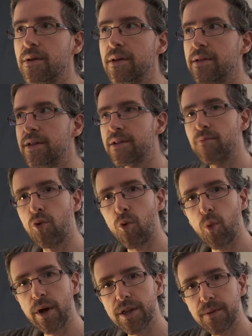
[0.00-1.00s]
there's more
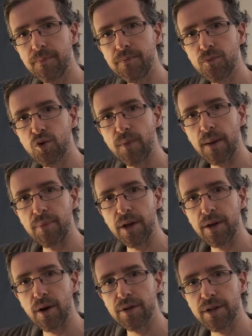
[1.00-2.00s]
weight to my
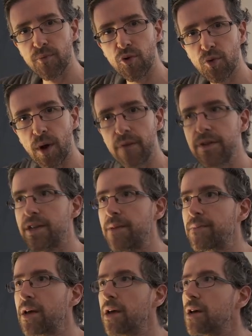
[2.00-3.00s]
player, there's more gravity.
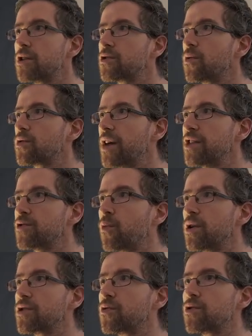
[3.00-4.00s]
So that's
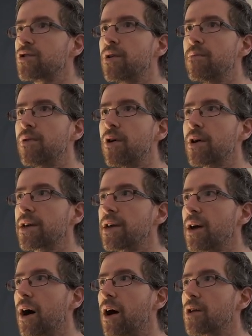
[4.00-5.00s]
what those numbers
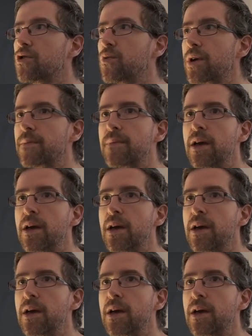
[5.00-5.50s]
here are doing.